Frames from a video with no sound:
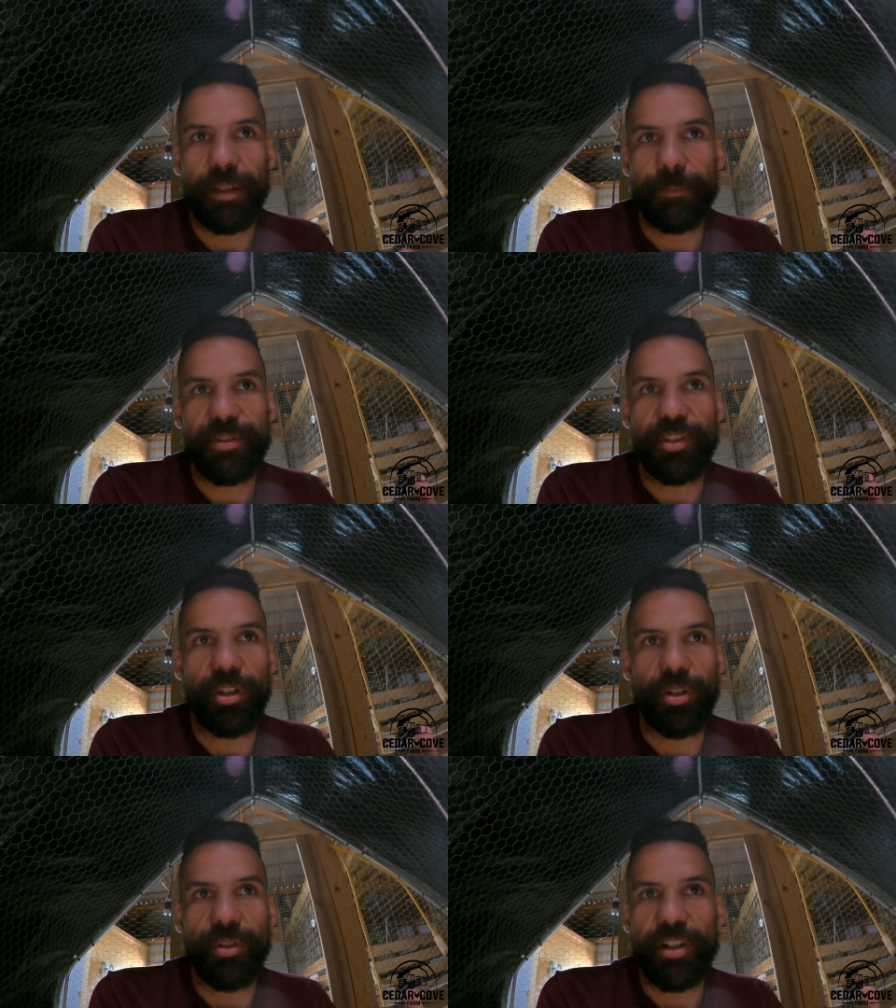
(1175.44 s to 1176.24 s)

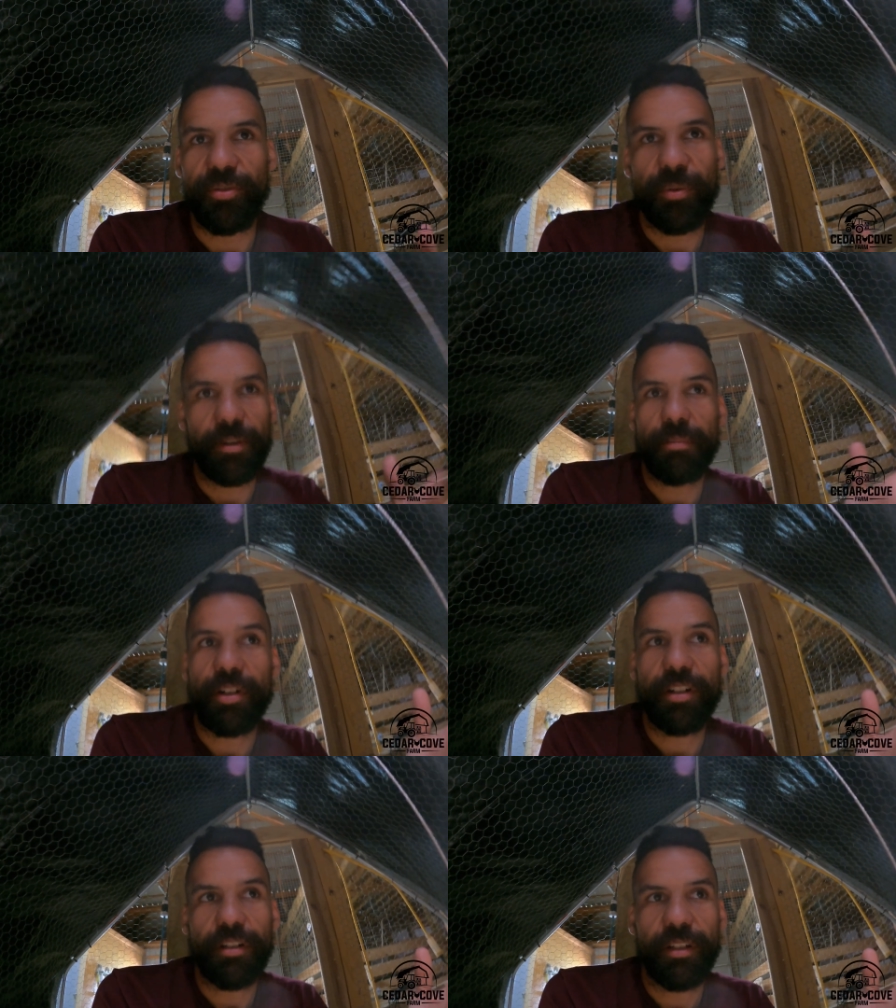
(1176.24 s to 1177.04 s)
So there's one
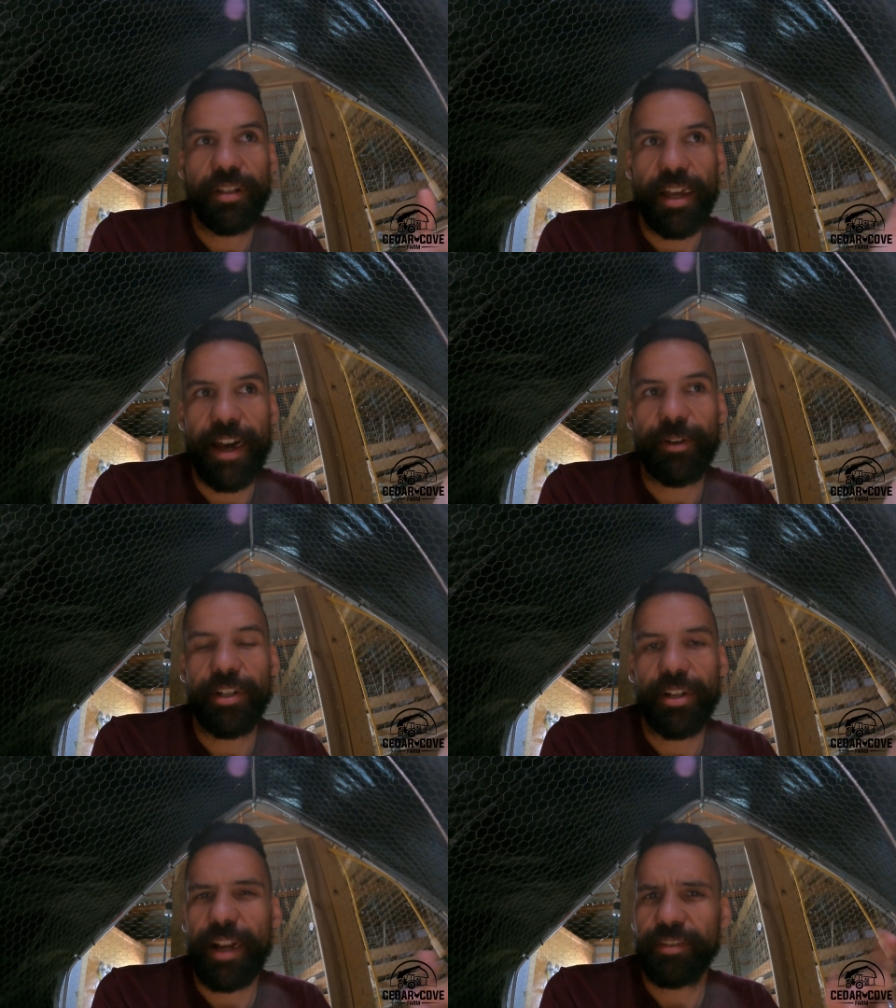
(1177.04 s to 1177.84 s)
bird out
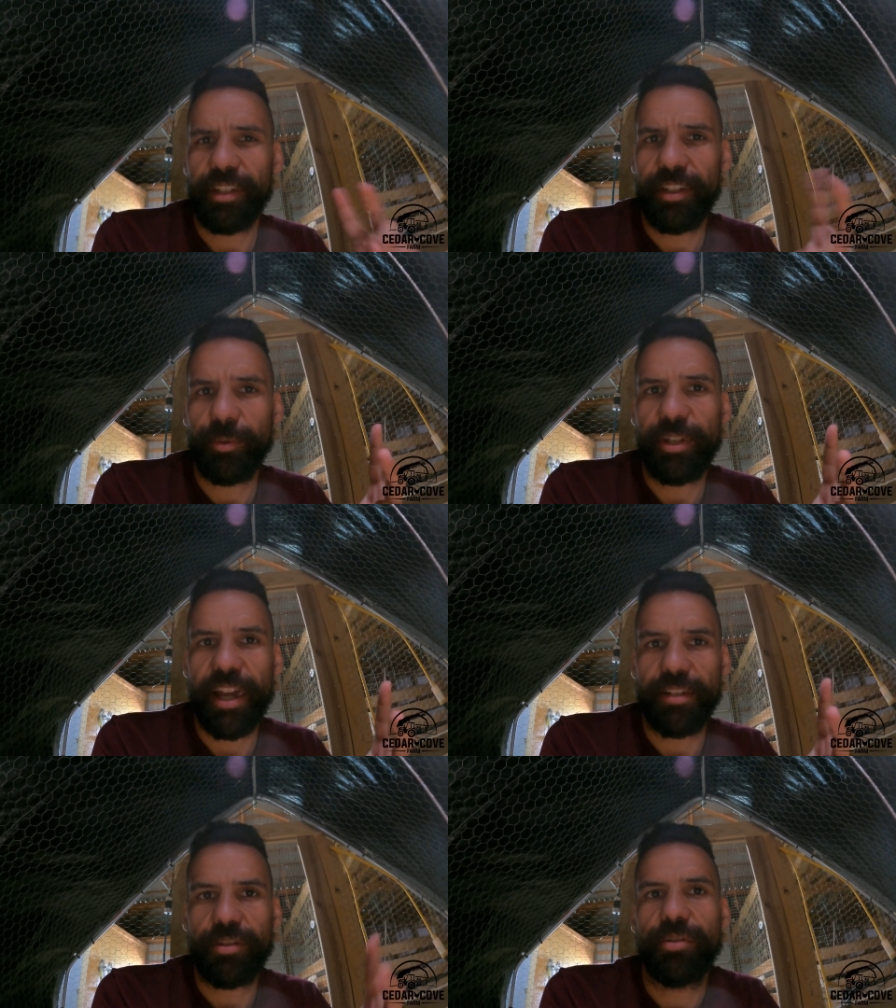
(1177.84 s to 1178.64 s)
here. Actually, I think we
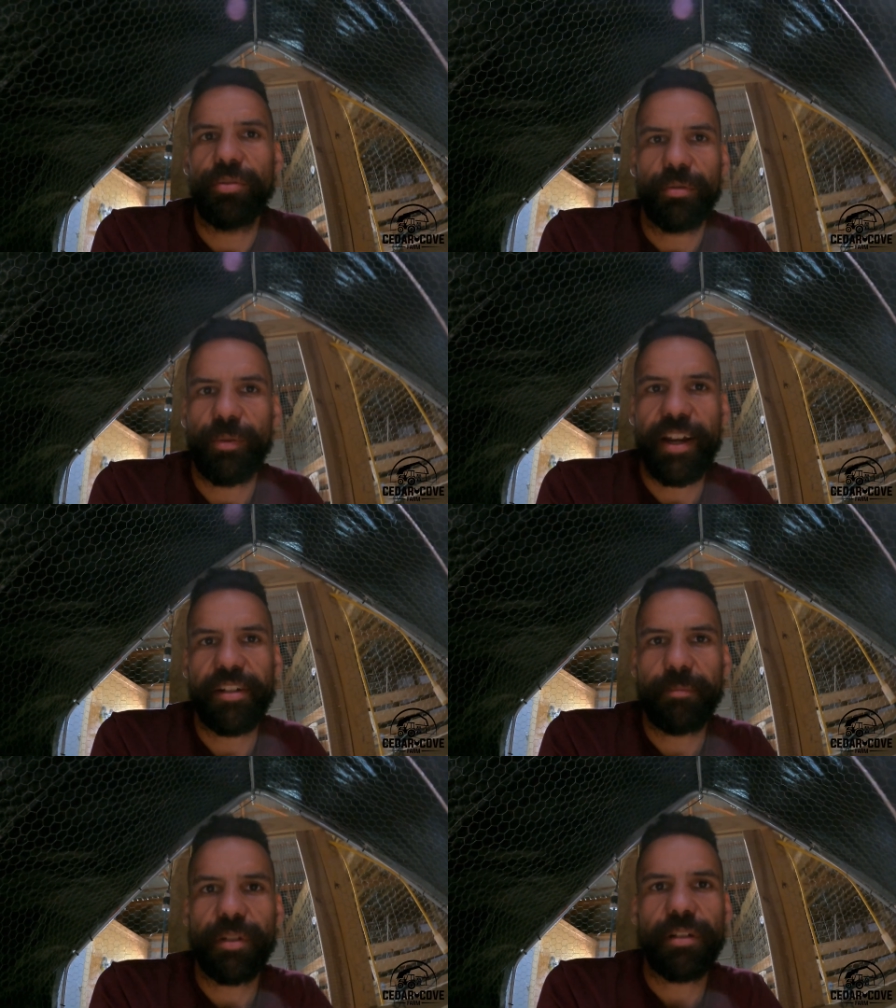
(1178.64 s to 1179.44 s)
got 2
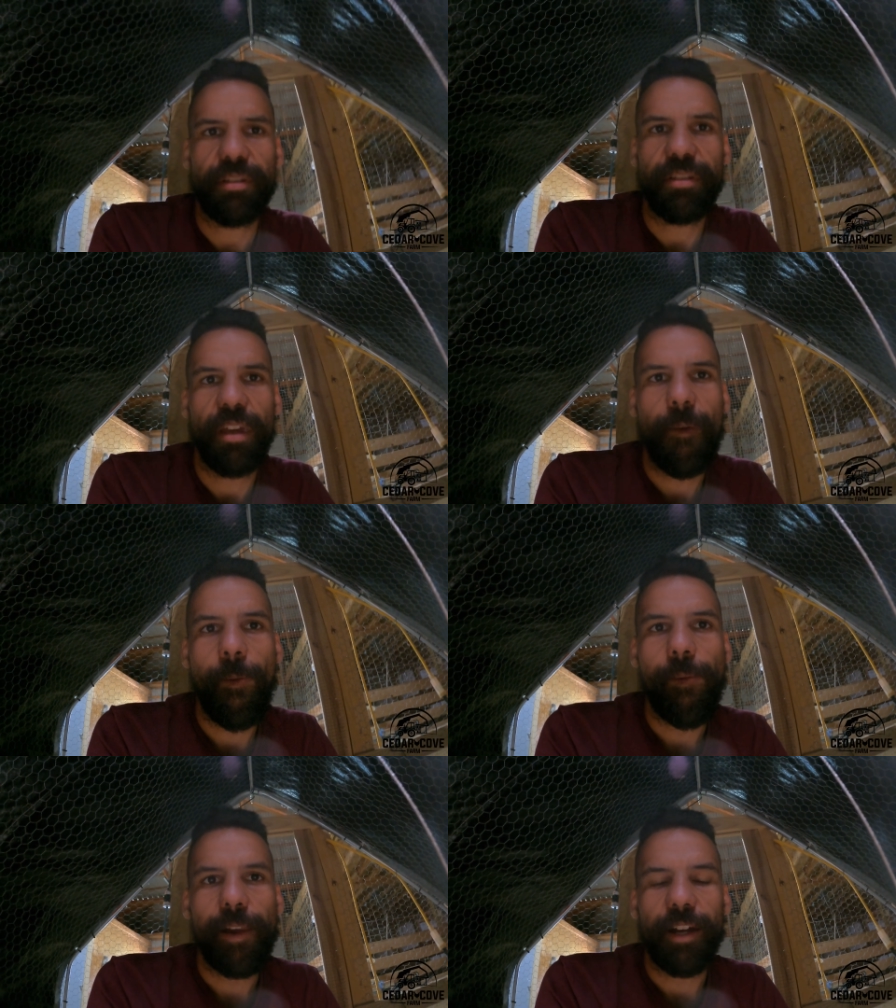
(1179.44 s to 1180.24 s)
random birds
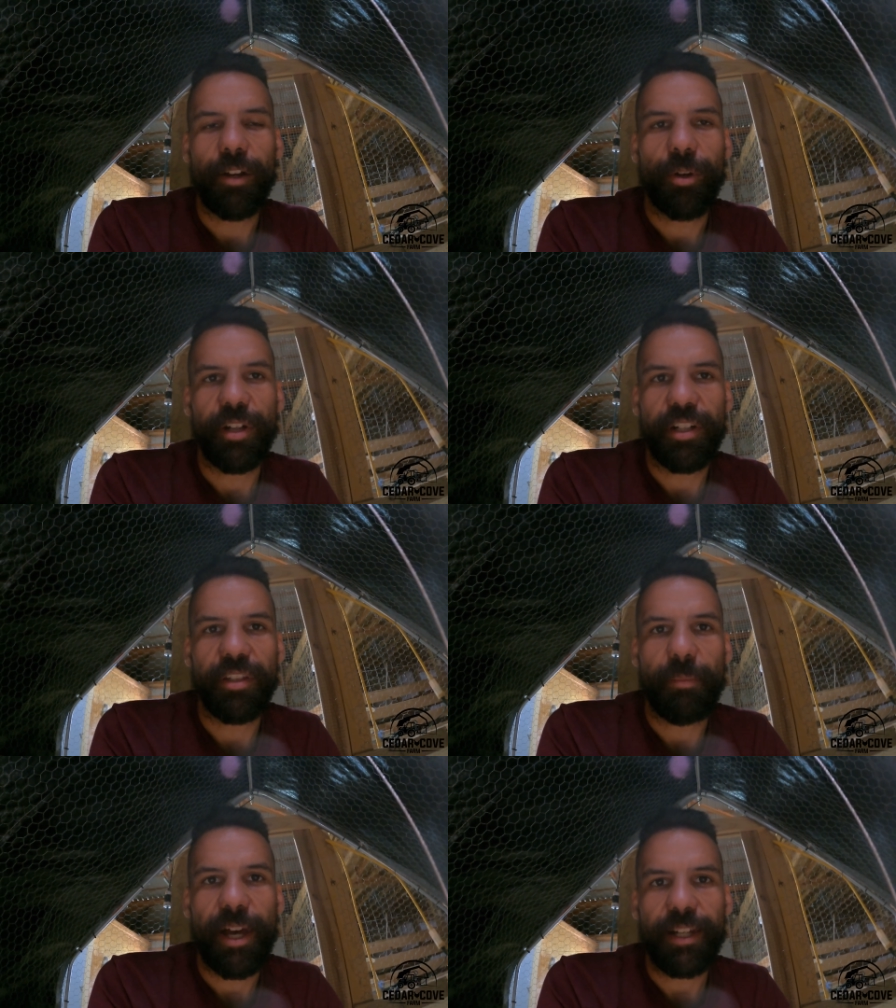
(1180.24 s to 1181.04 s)
according to
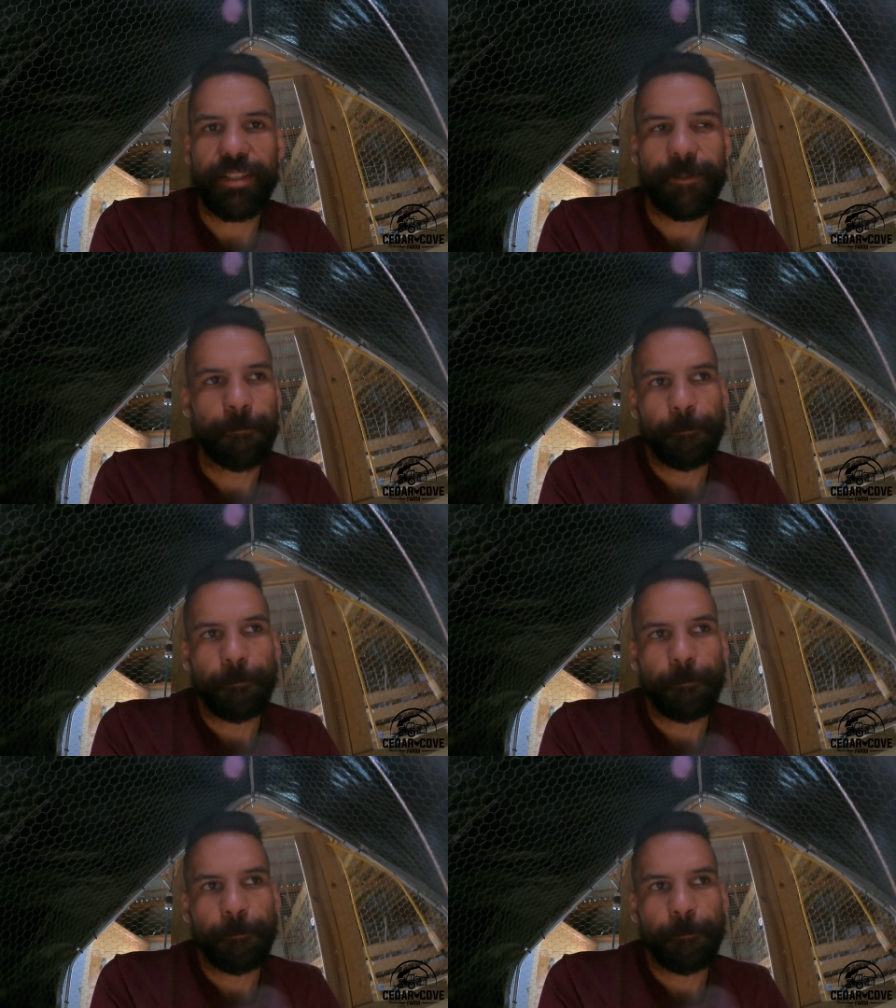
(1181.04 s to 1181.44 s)
the box.